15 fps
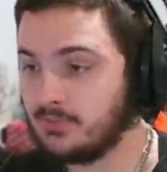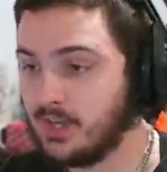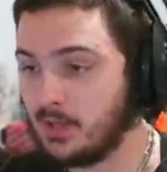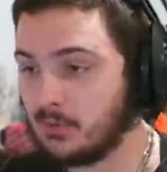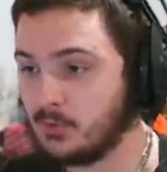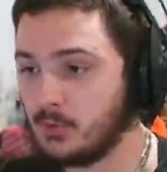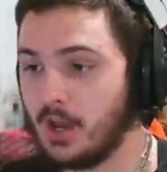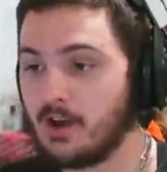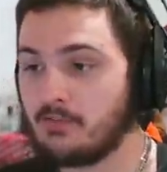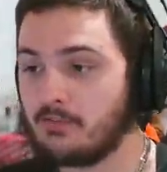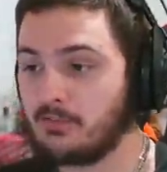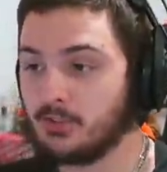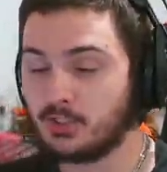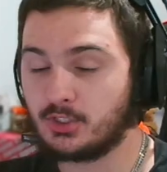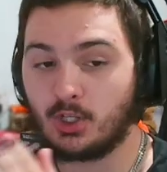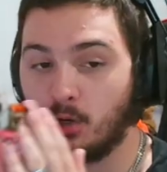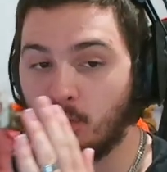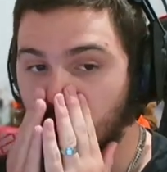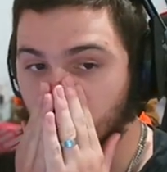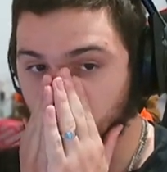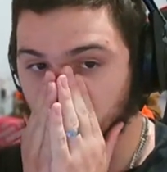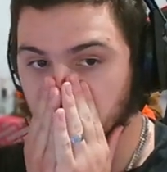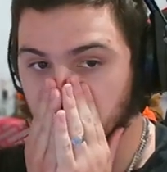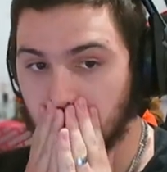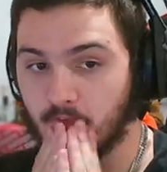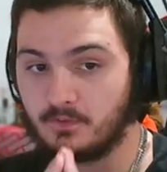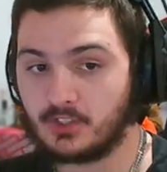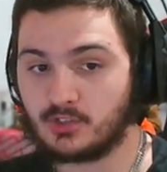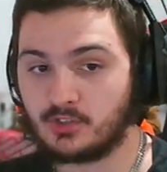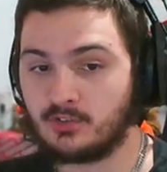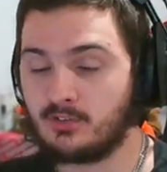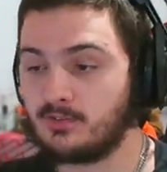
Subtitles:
that you have the self-sufficient